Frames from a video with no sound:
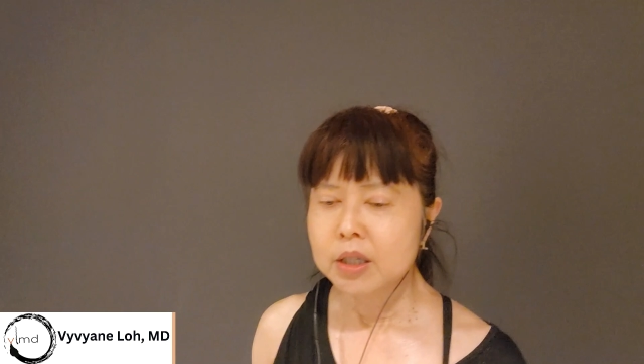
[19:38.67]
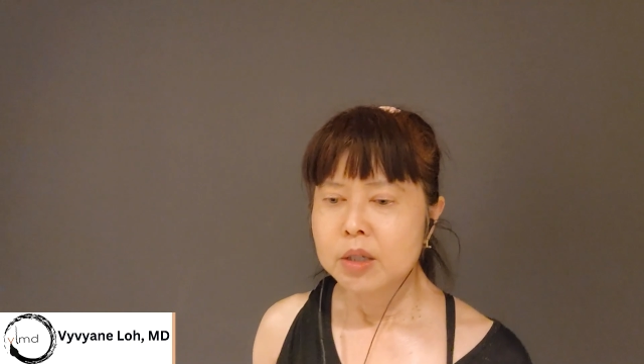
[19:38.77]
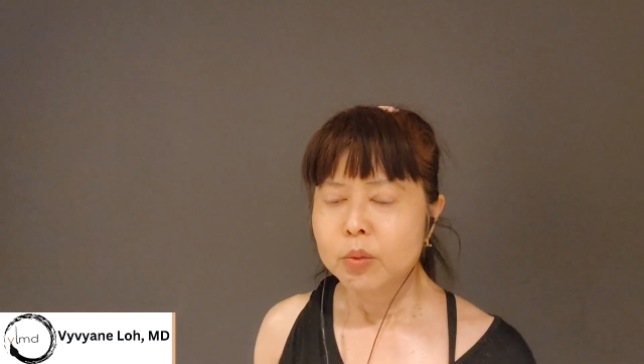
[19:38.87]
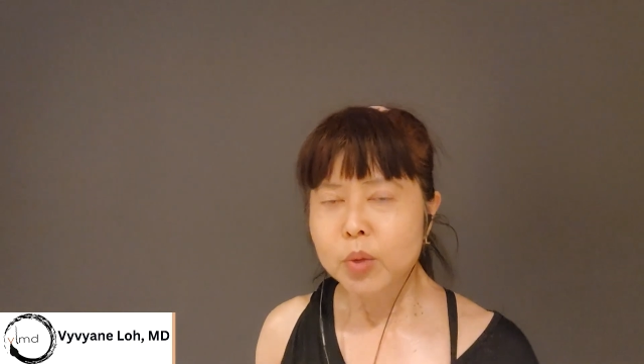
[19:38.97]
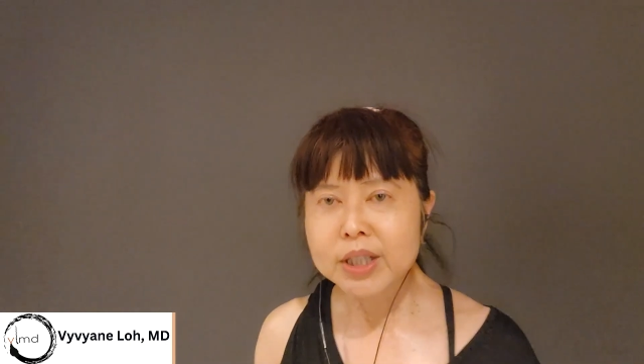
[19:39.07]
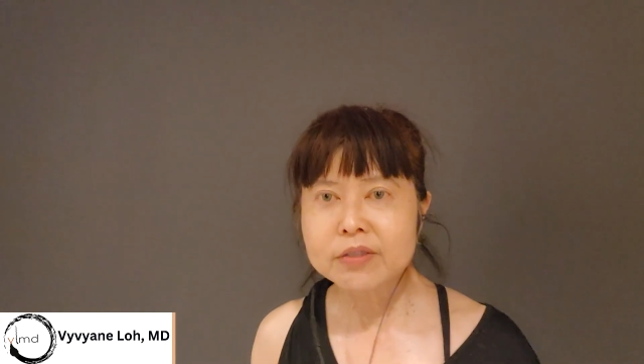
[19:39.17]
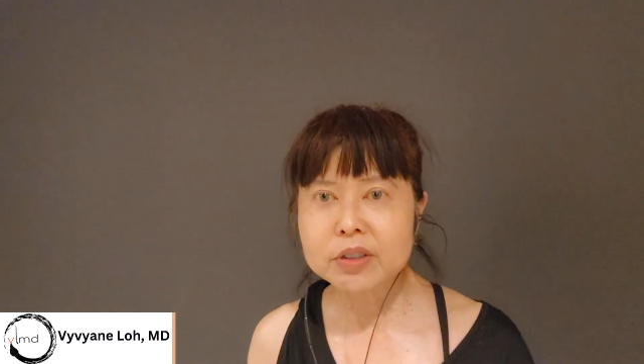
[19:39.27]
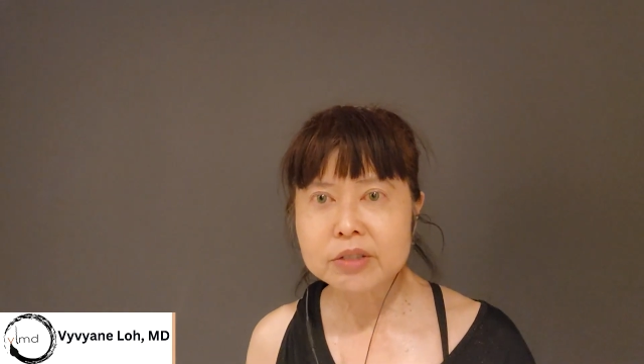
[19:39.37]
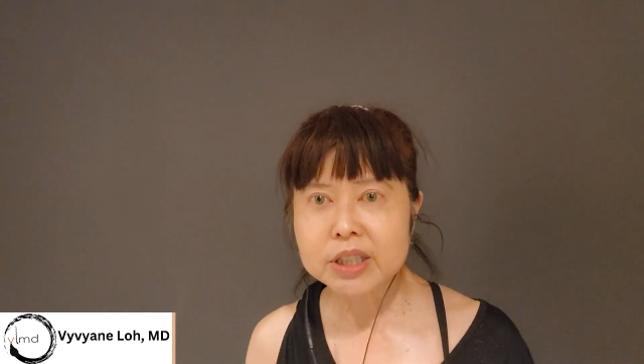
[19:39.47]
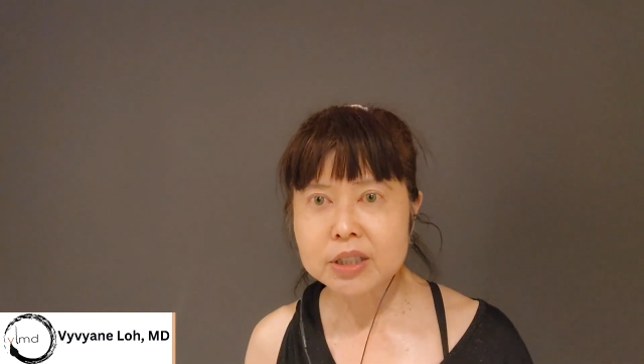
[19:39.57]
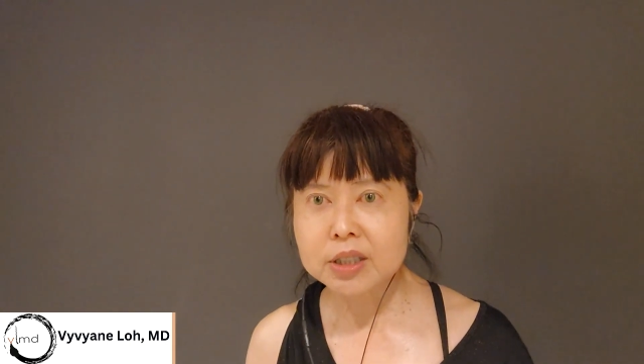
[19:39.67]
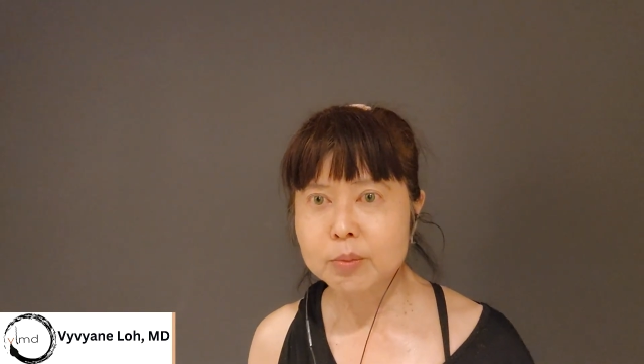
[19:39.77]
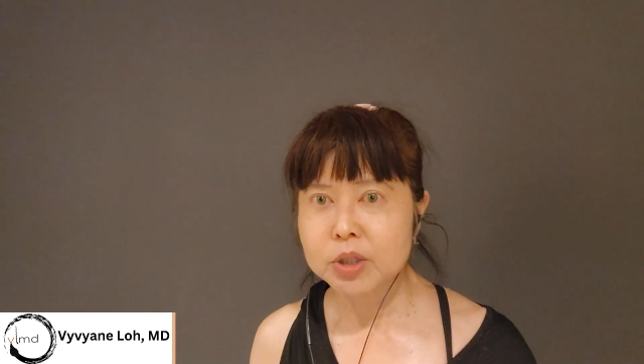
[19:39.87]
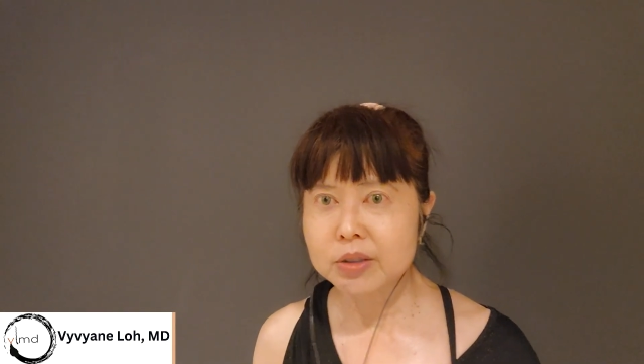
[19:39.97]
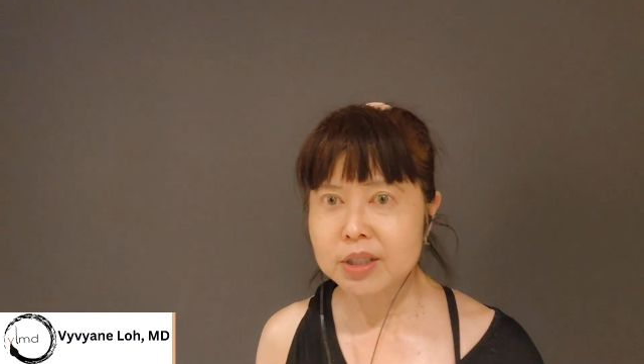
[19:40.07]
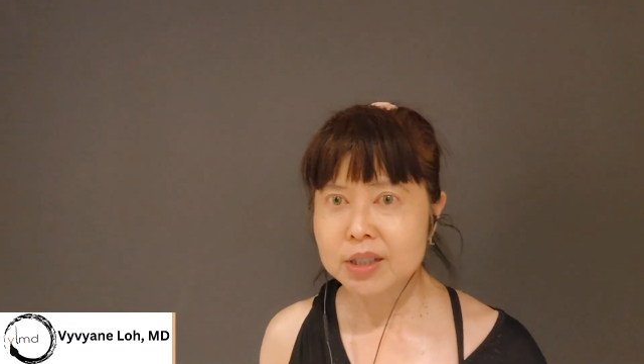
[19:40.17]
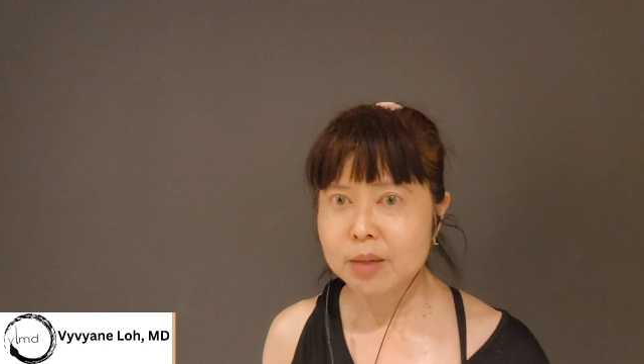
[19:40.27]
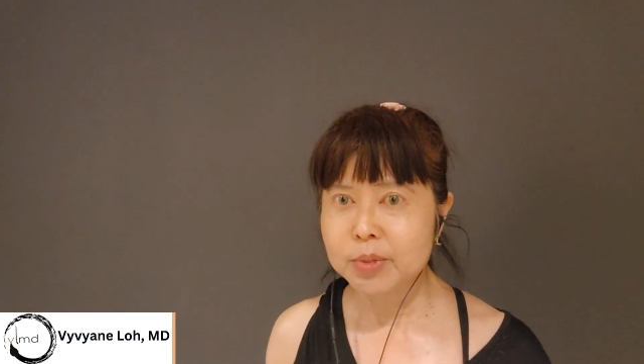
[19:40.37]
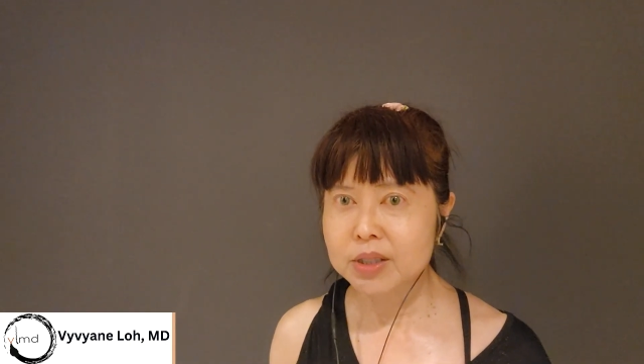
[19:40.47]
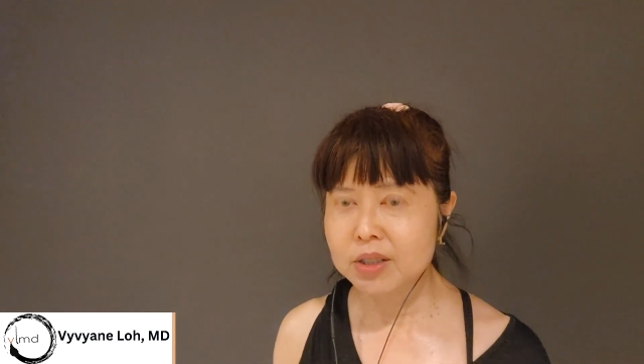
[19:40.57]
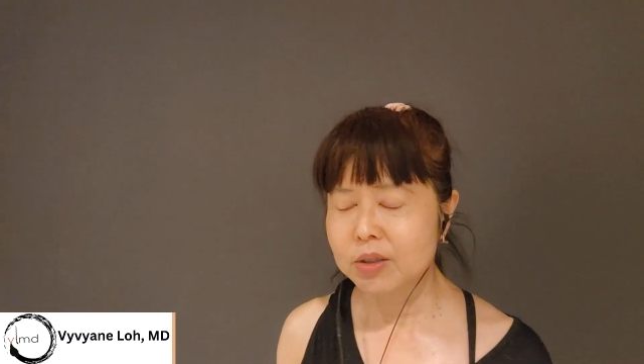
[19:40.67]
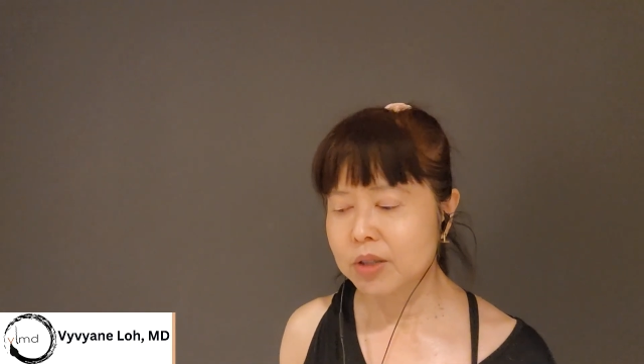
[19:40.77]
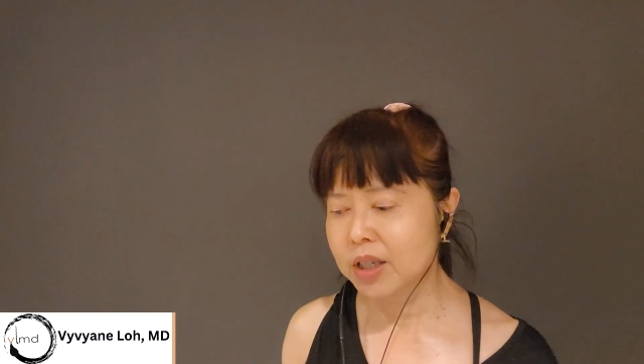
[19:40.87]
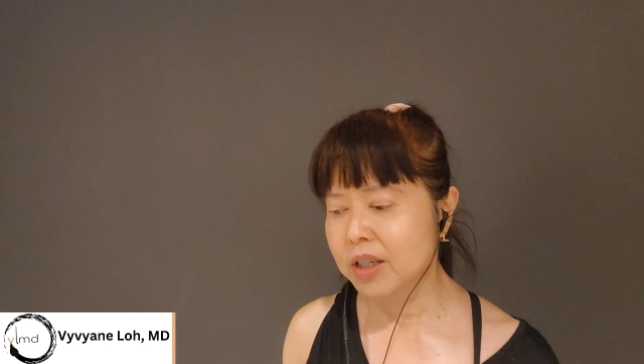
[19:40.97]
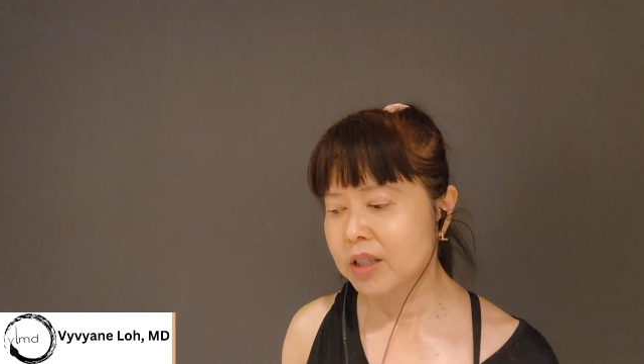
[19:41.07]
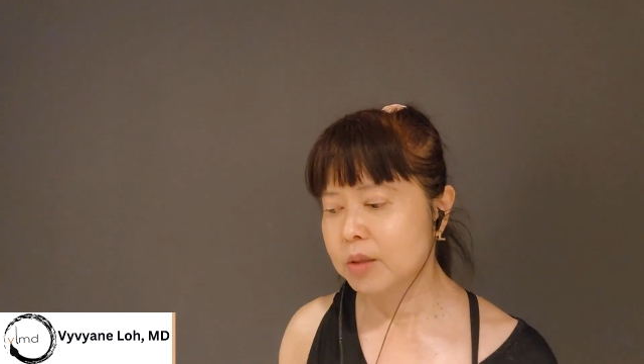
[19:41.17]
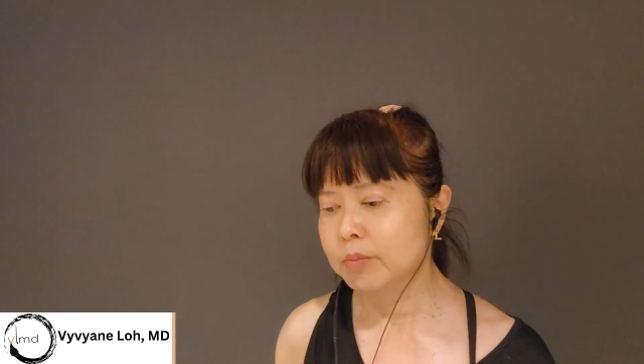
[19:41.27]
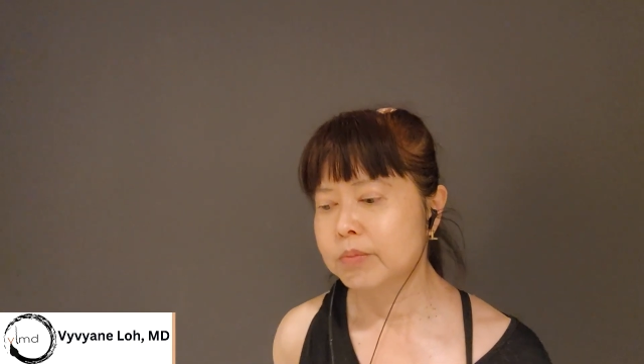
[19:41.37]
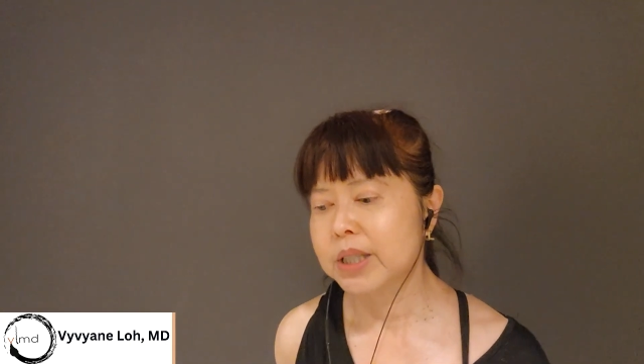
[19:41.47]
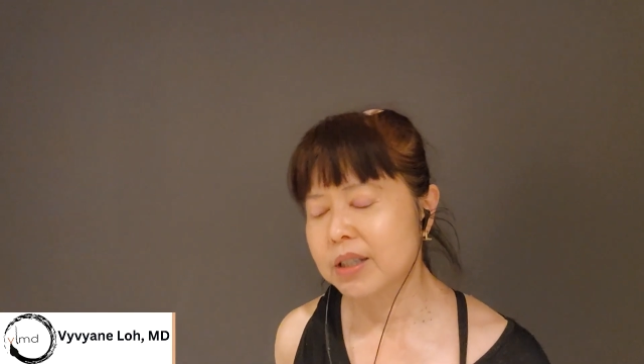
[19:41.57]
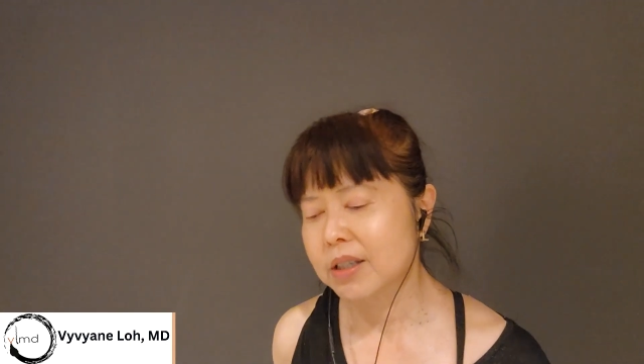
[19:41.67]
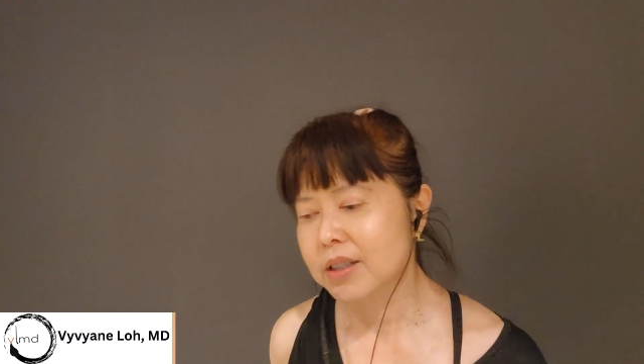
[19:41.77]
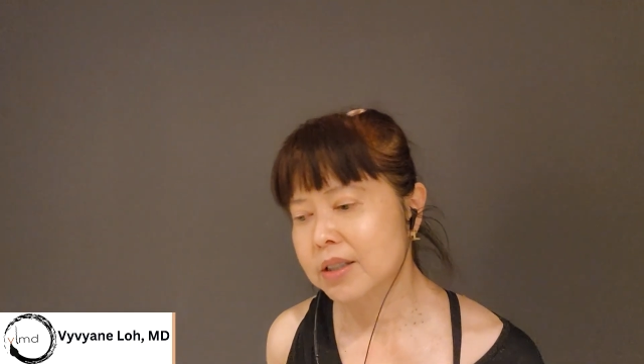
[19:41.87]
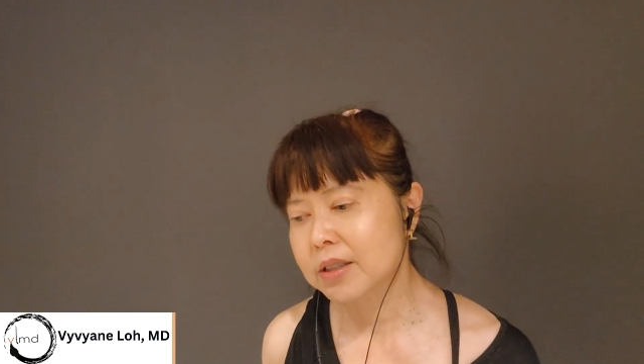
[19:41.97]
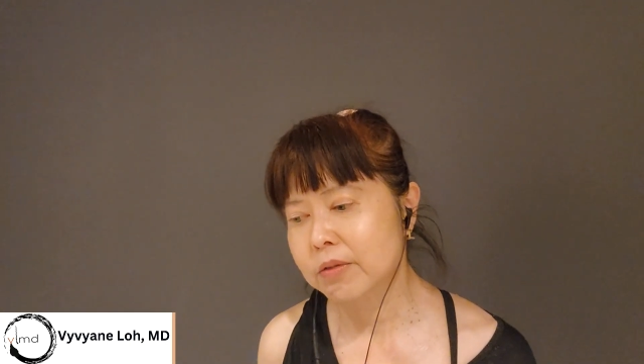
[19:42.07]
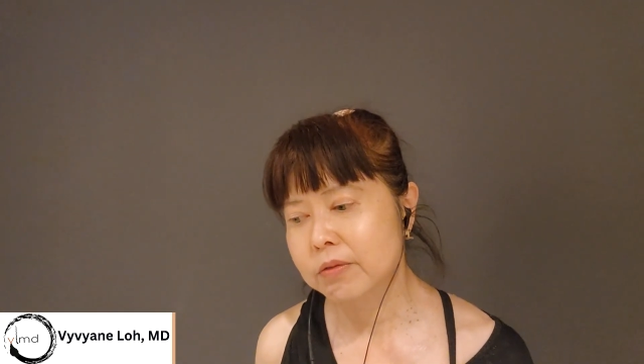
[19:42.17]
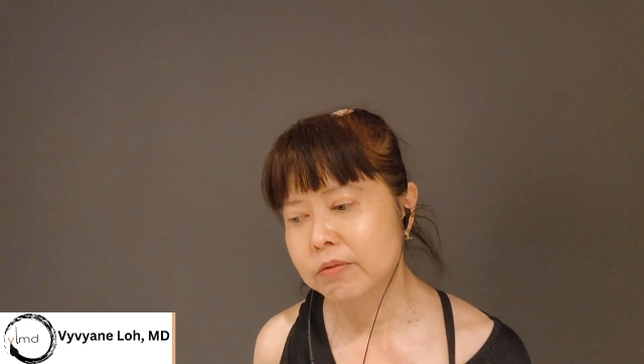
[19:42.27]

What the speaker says: One of the reasons I'm doing this episode is because